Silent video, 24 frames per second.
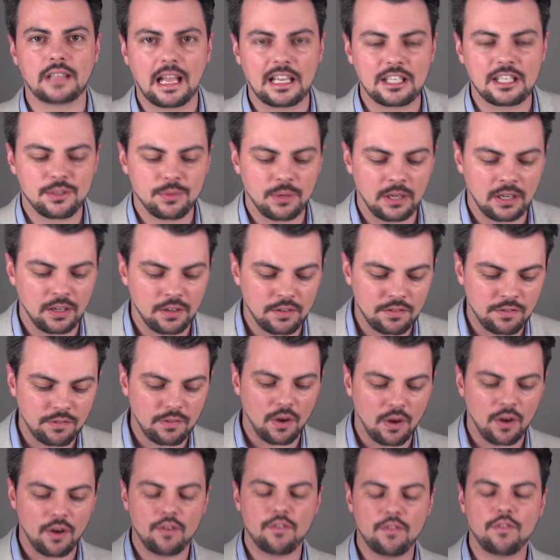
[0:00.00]
tax rate of
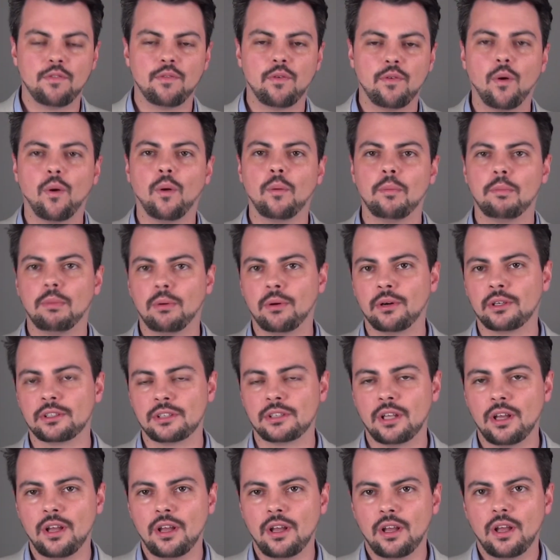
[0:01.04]

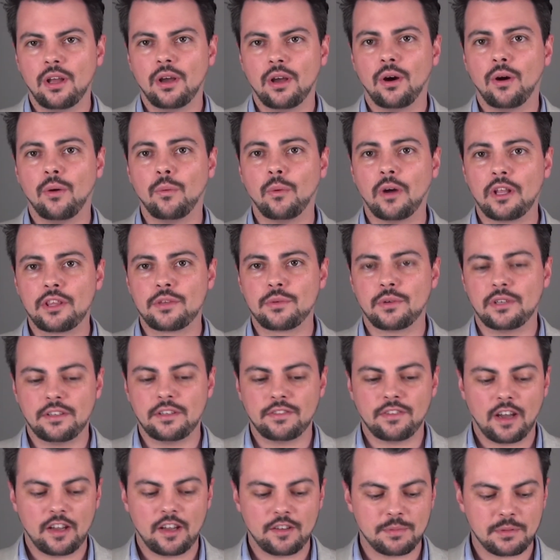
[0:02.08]

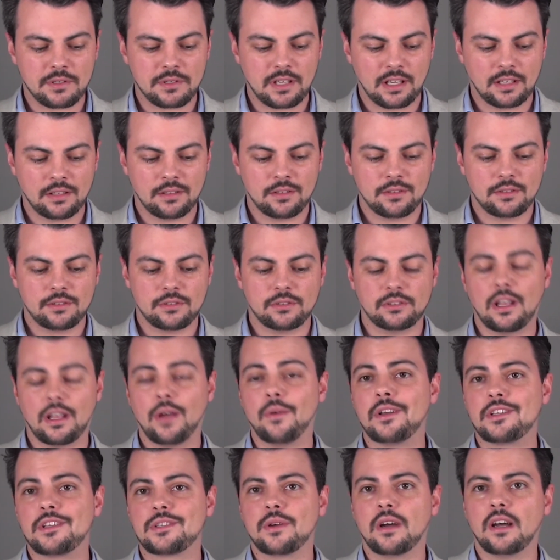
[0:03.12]
4.125%. So that
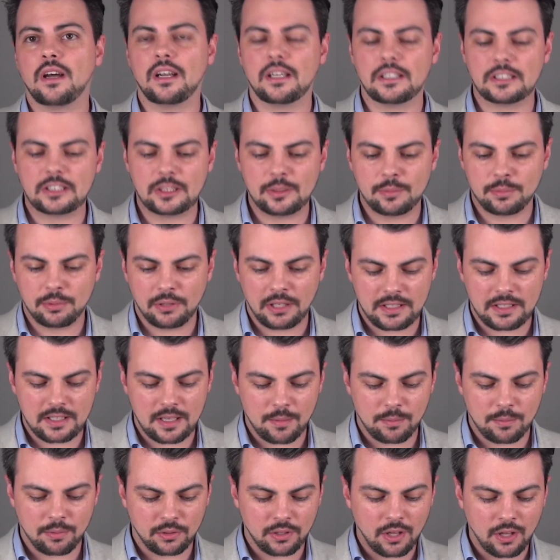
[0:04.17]
was quite a simple
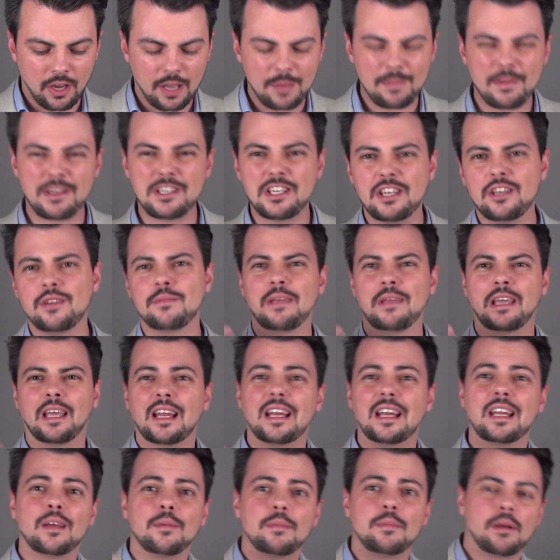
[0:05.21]
example. Now imagine you make a
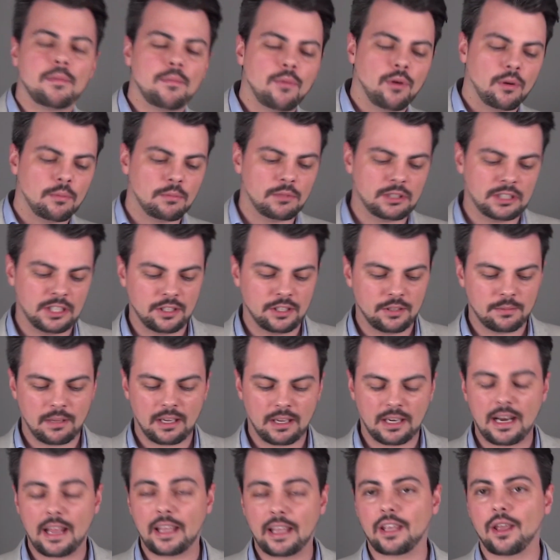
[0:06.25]
little bit more money. You
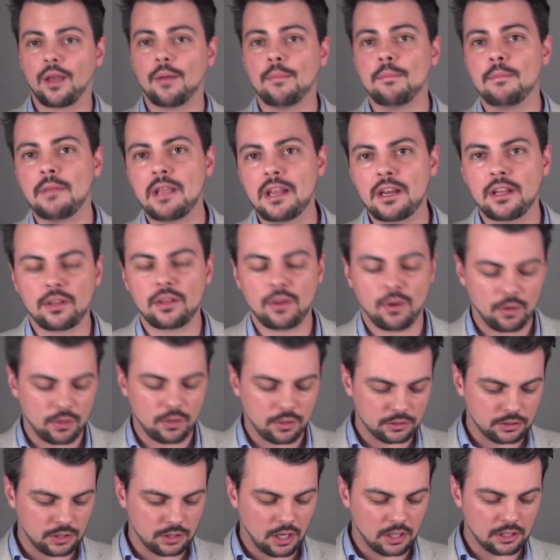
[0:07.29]
make like 1 million Hong
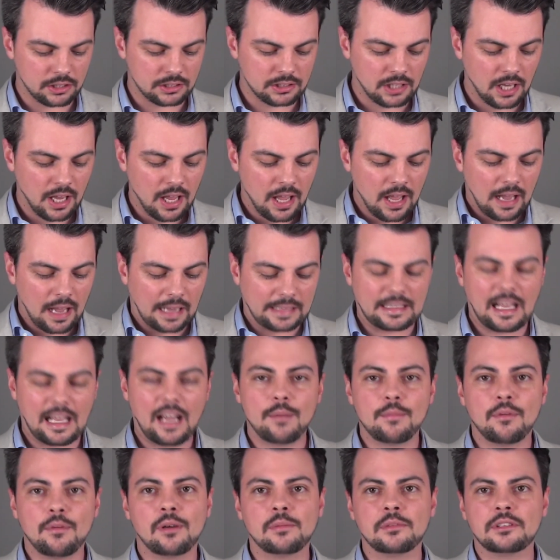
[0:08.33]
Kong dollars. At
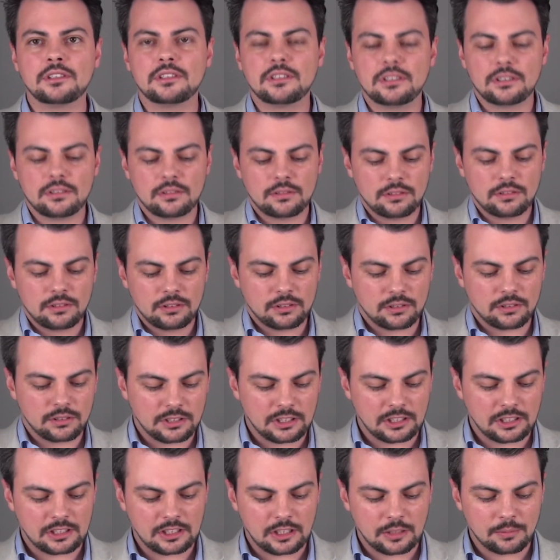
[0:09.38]
that moment,
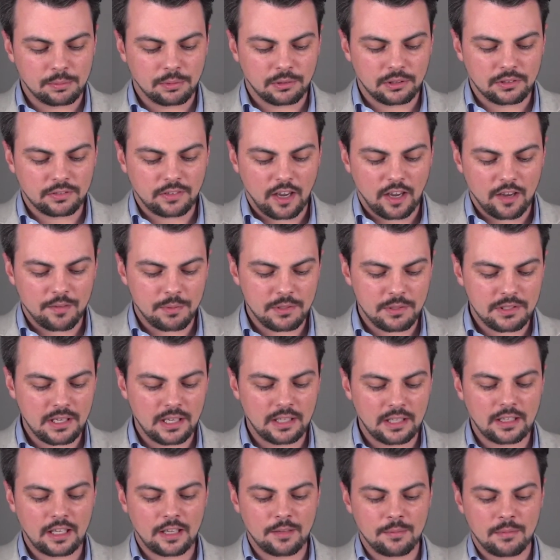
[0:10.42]

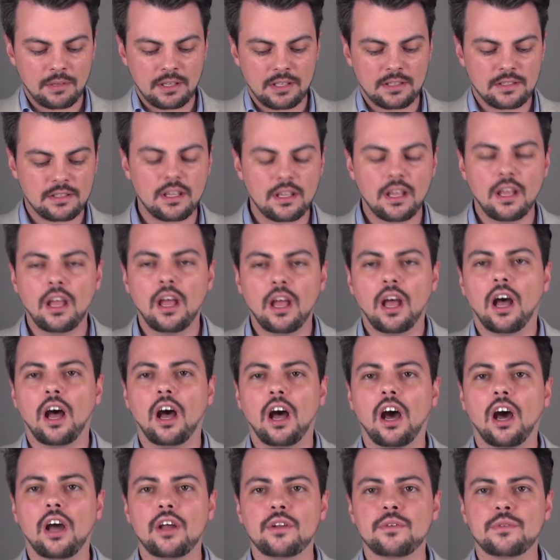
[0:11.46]
16.5%, that means
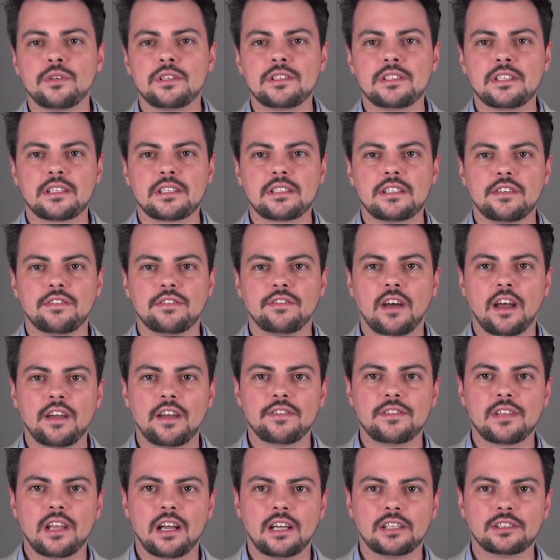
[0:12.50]

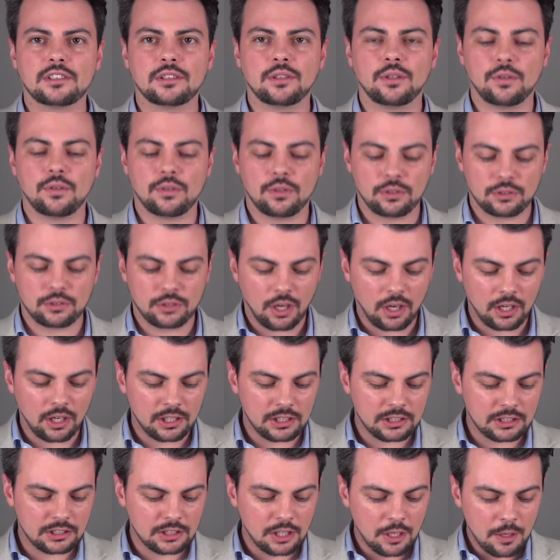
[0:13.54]
165,000 Hong Kong
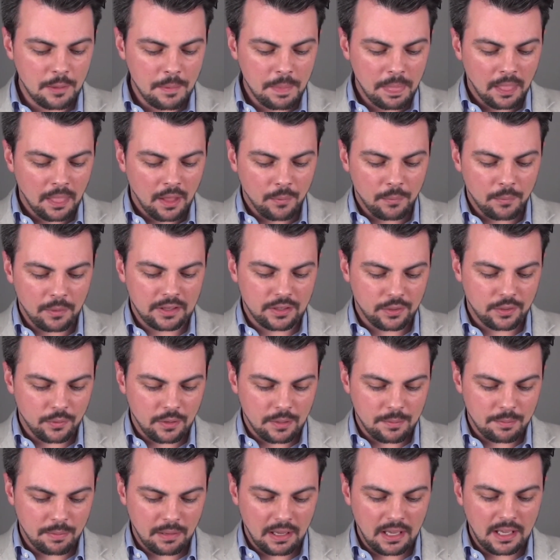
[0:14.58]
dollars. With the
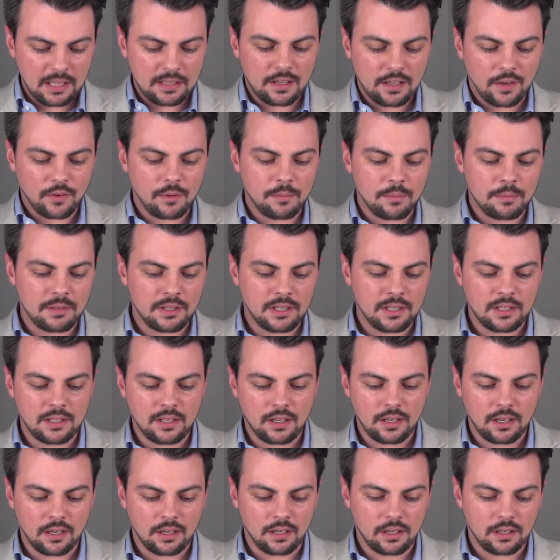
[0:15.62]
rebate, that will
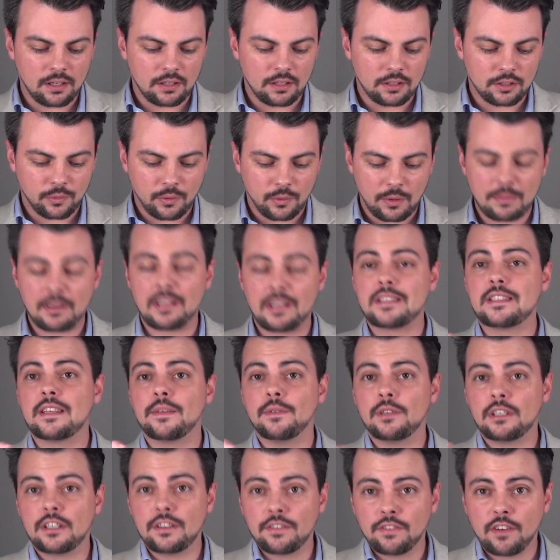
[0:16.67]
be the rebate
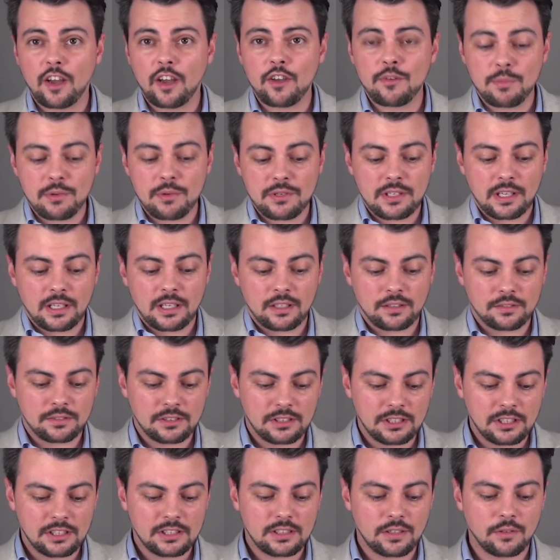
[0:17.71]
75% of
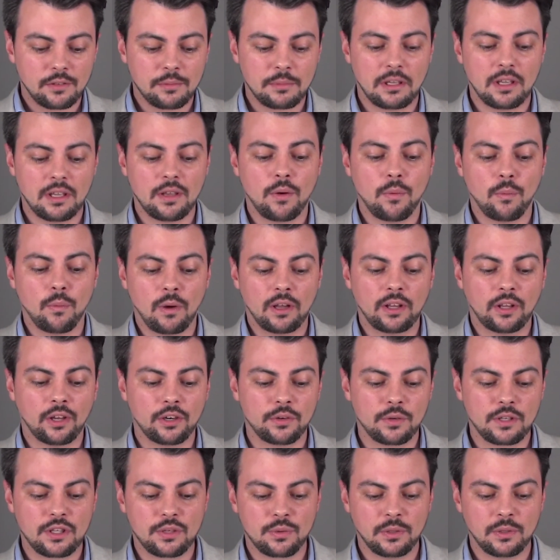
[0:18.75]
this, that will be
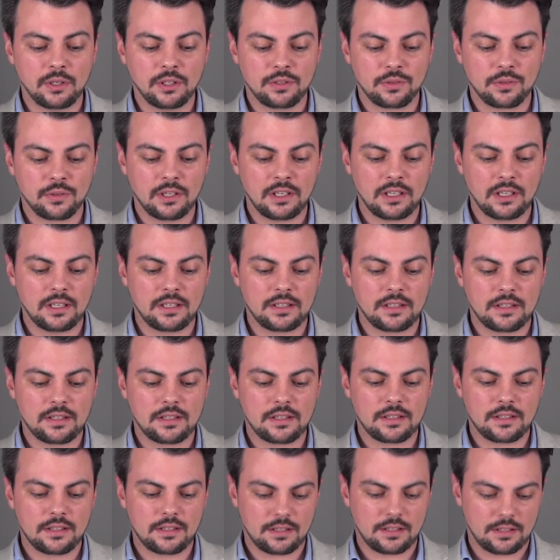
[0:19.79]

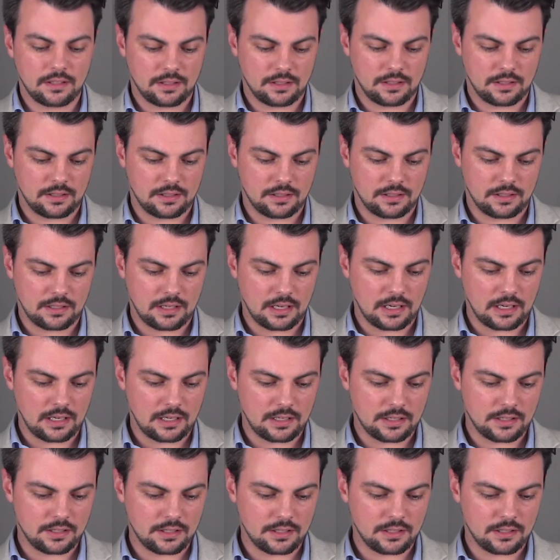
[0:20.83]

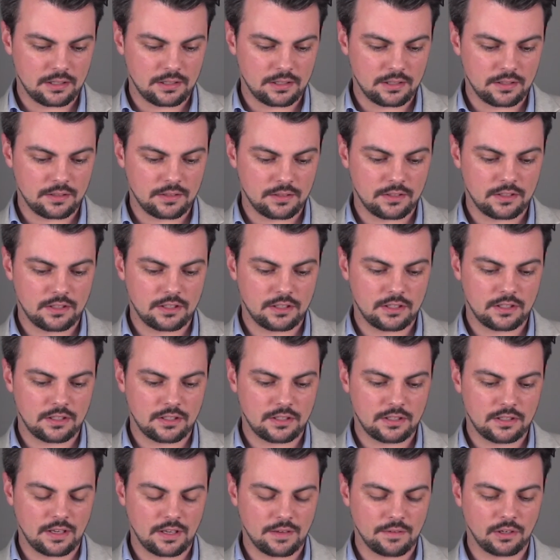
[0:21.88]

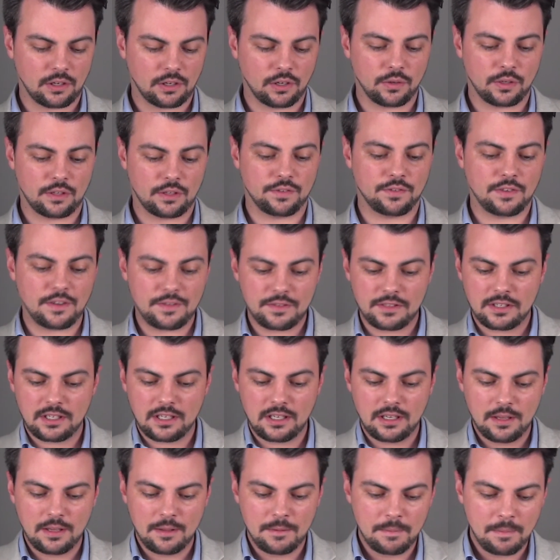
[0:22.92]

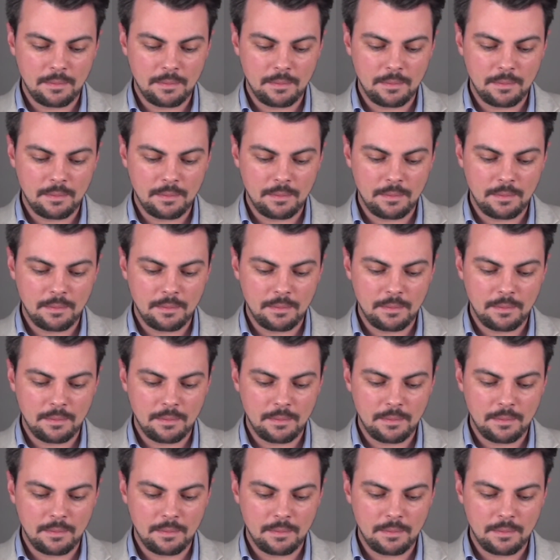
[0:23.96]
123,750.